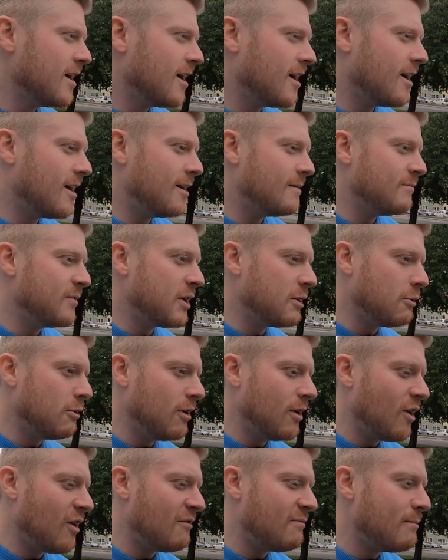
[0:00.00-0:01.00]
there
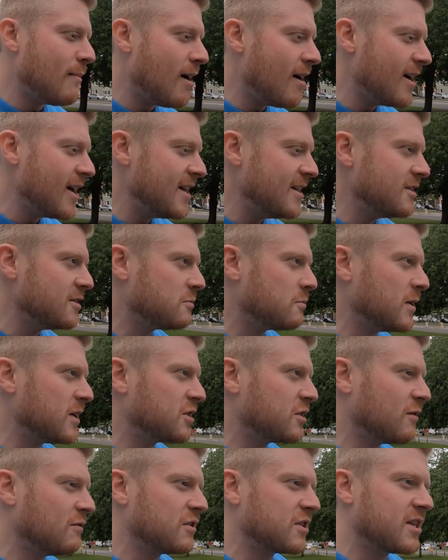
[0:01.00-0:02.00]
were a lot of mines
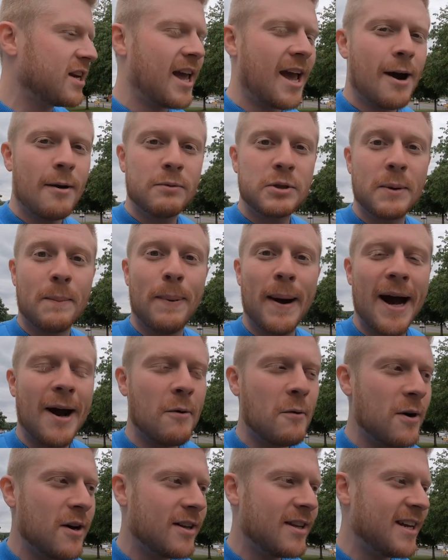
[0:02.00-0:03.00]
which obviously helped to
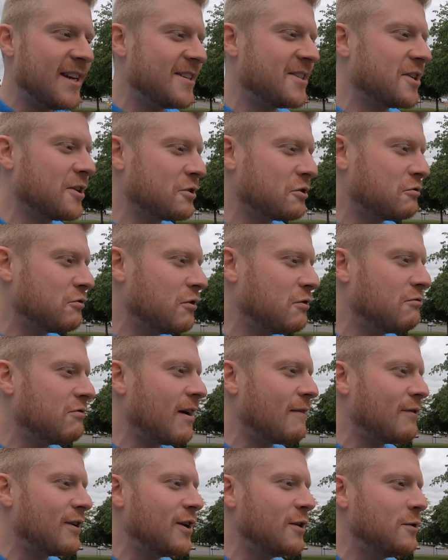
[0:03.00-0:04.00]
power the industrial
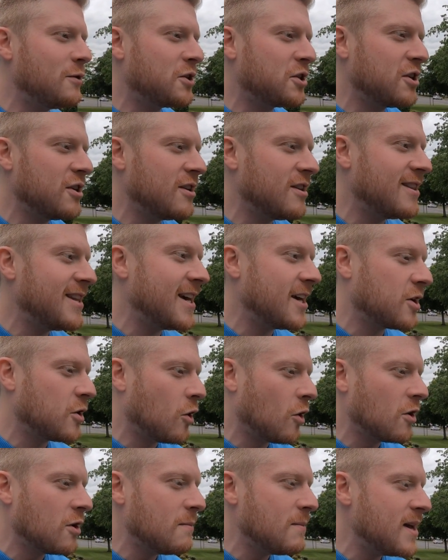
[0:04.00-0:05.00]
revolution and the
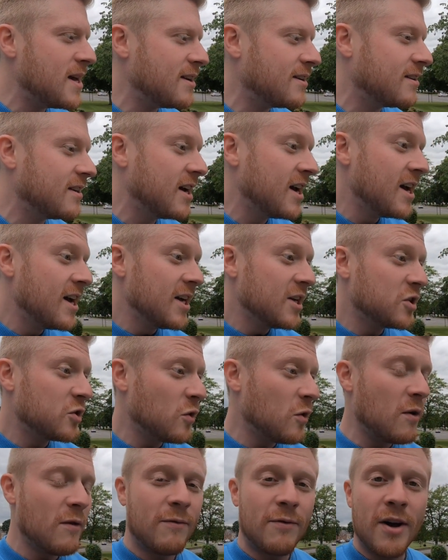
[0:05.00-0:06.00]
economy, and
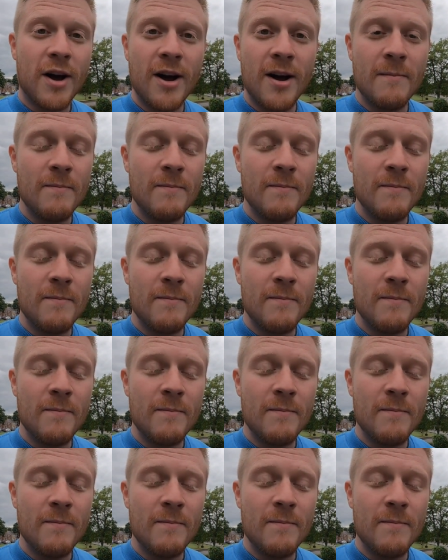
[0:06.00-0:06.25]
sort of